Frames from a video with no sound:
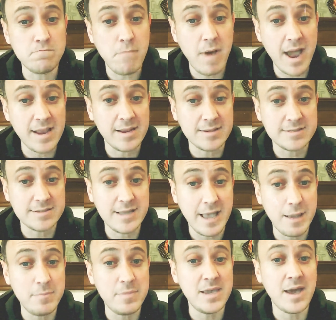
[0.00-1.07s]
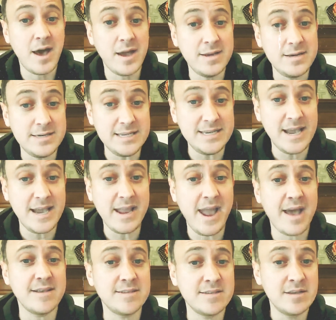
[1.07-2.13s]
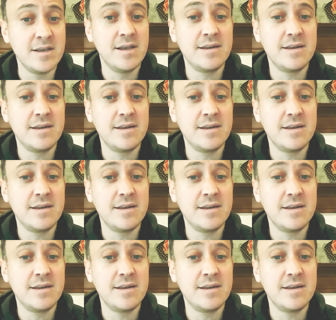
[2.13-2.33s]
Midas, M-E-I-D-A-S,